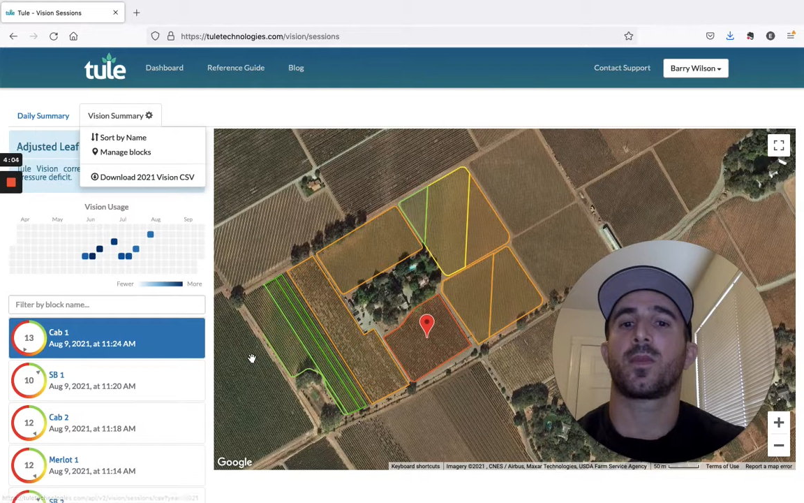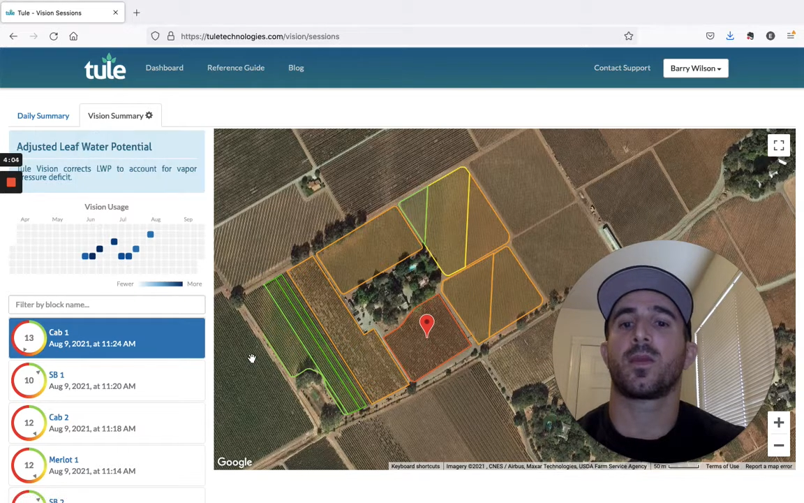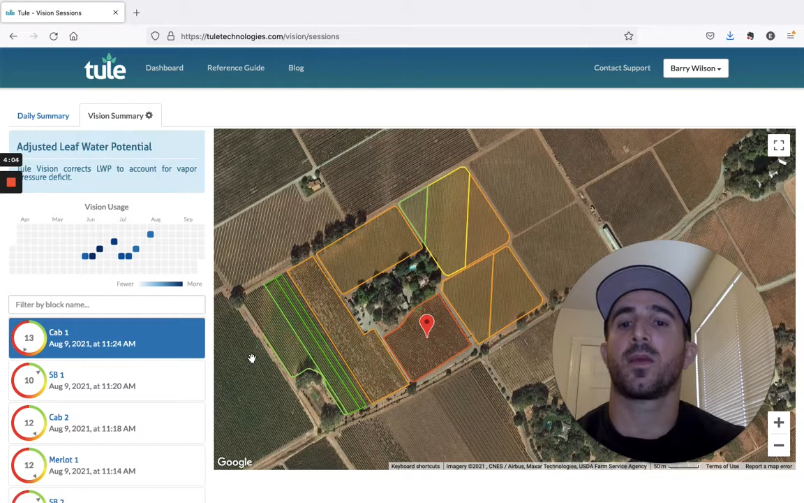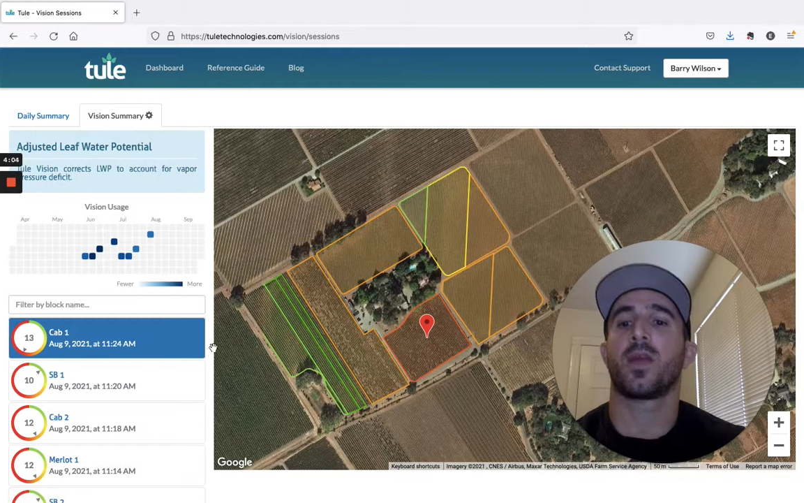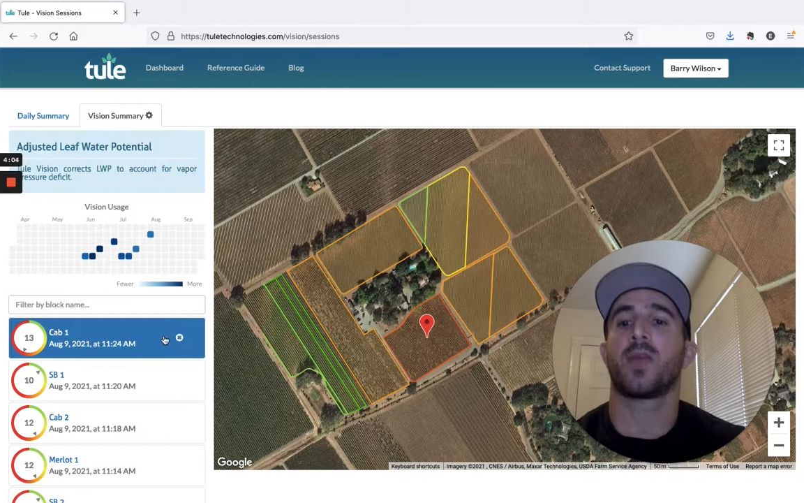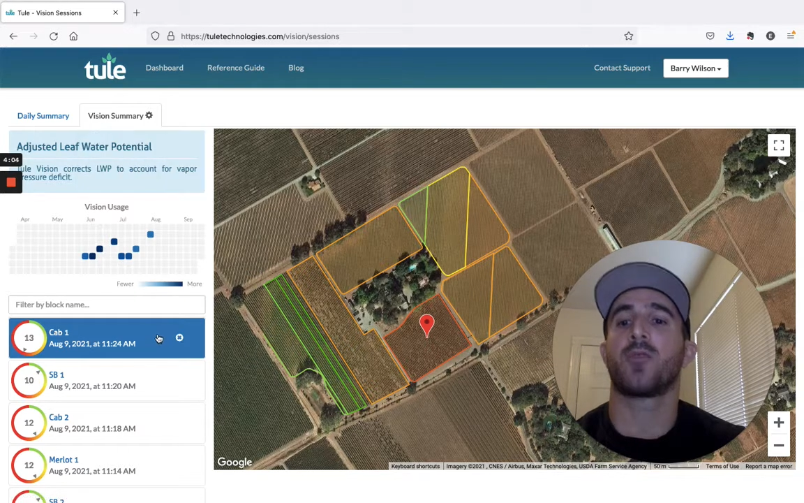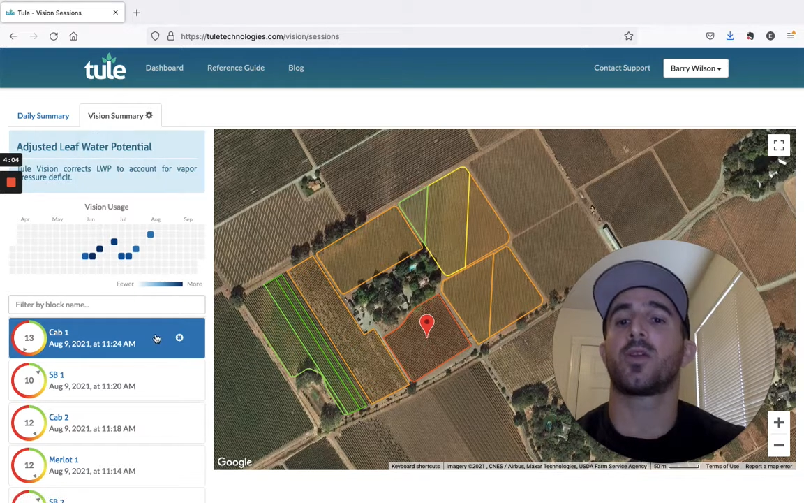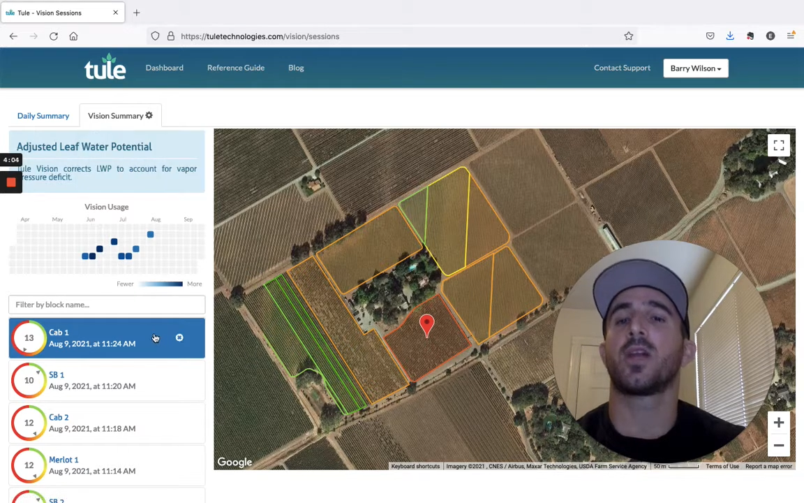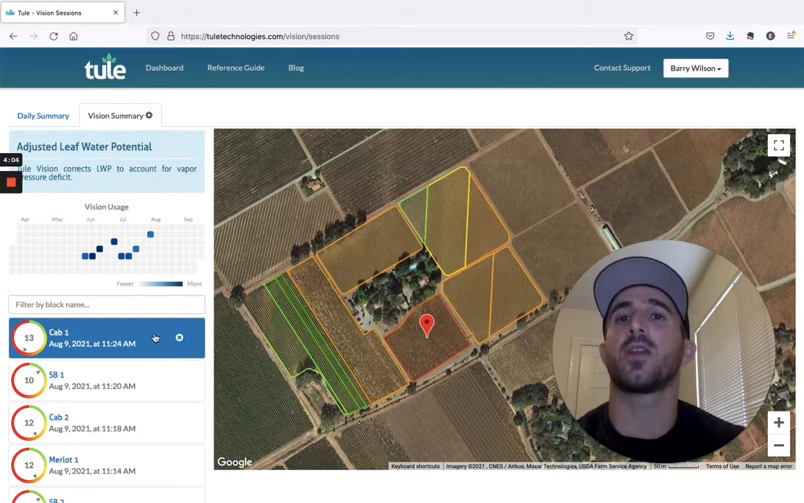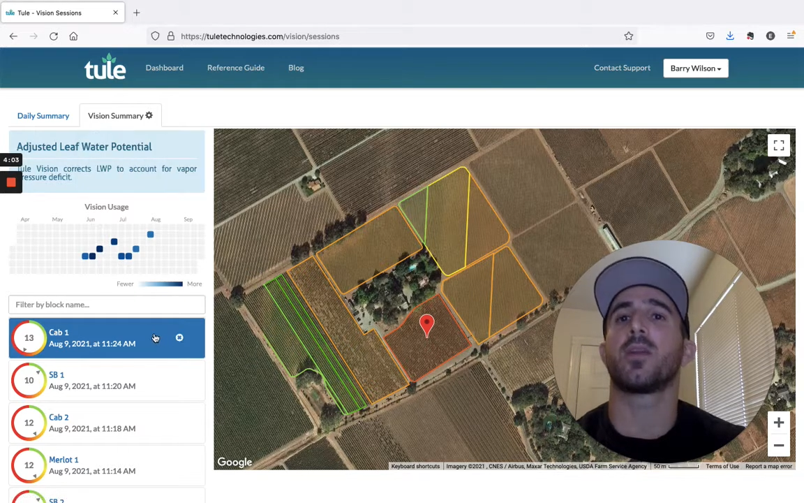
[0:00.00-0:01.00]
If you
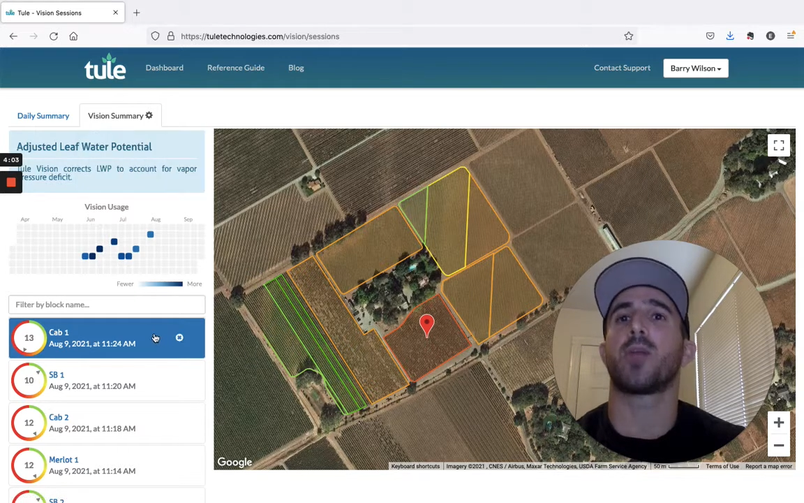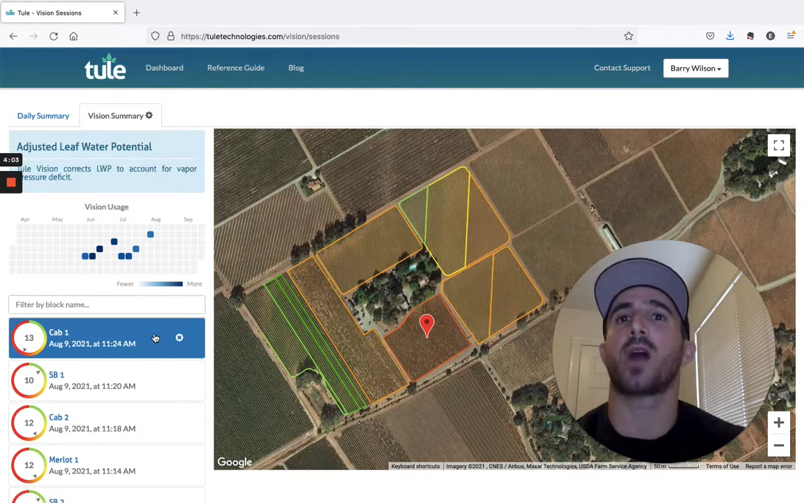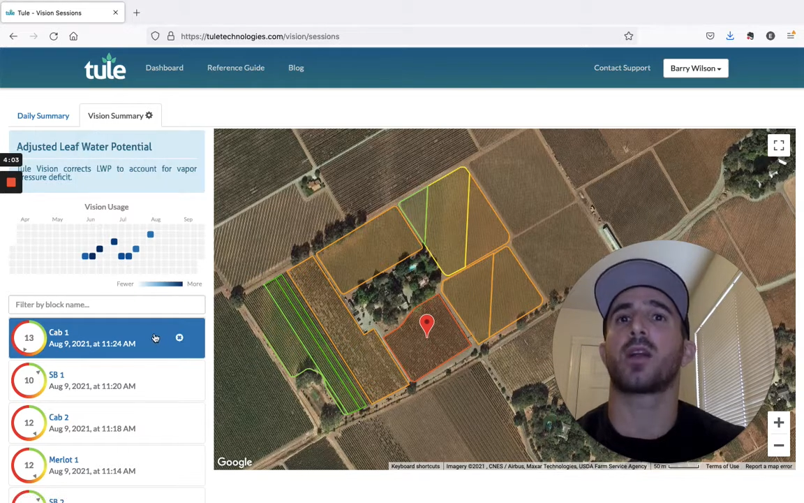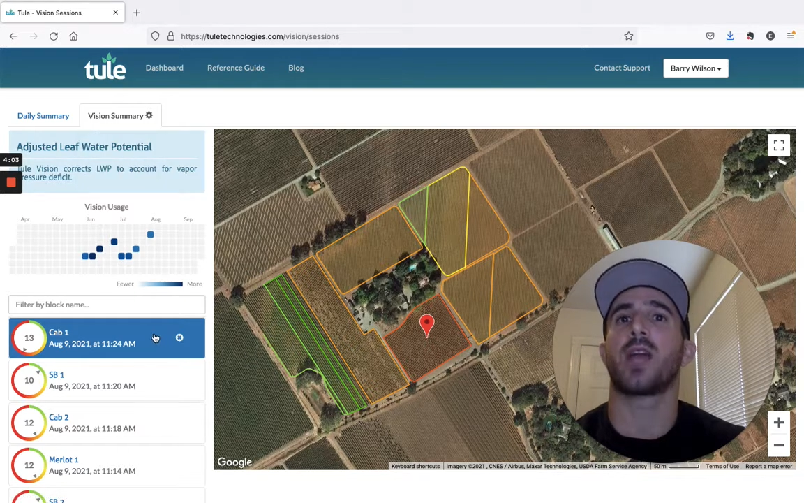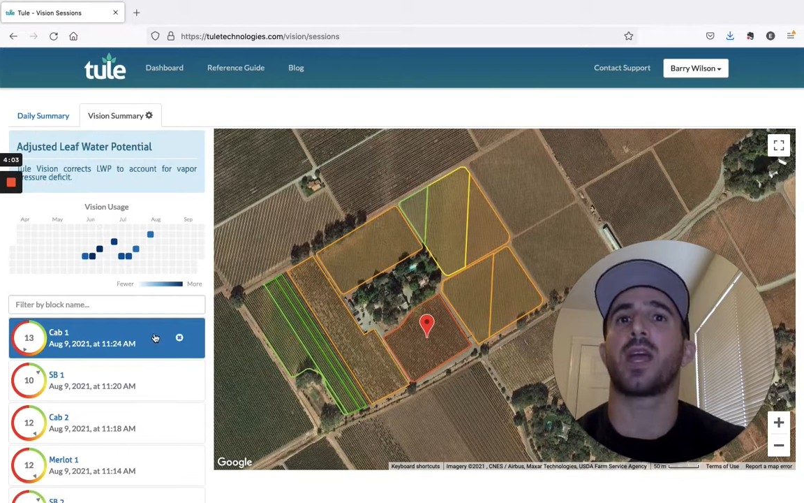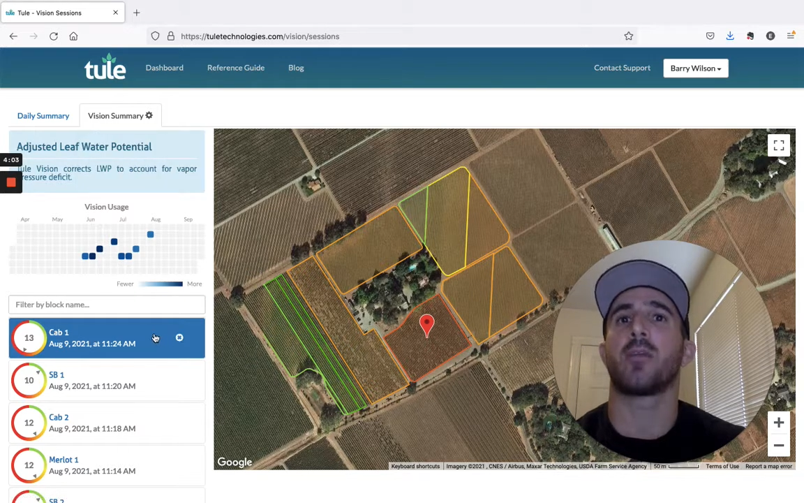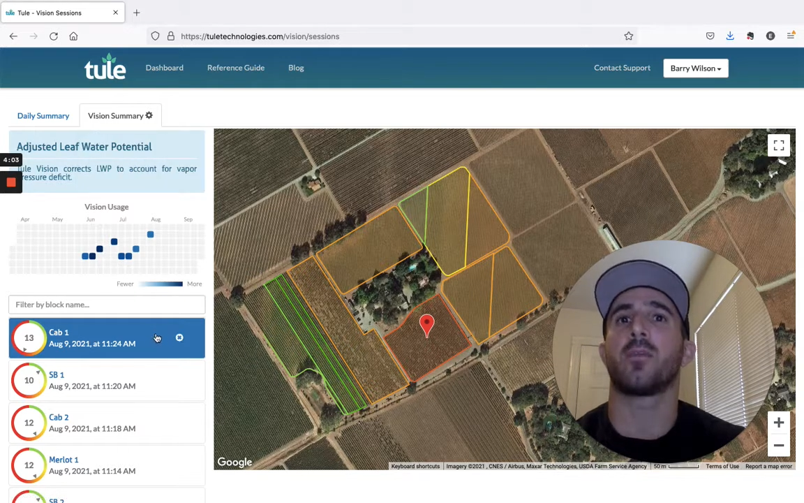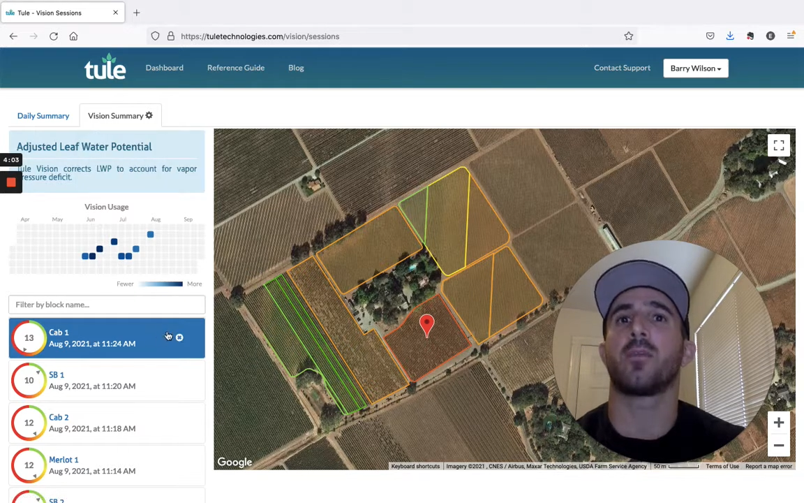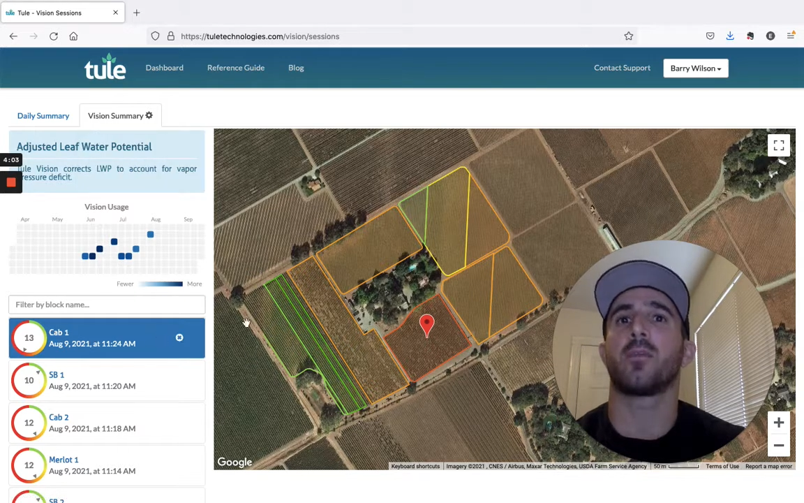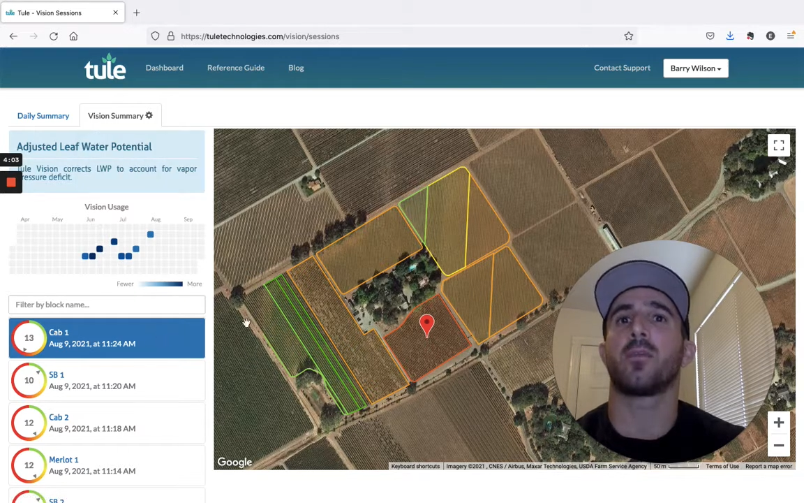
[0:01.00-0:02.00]
click on the block name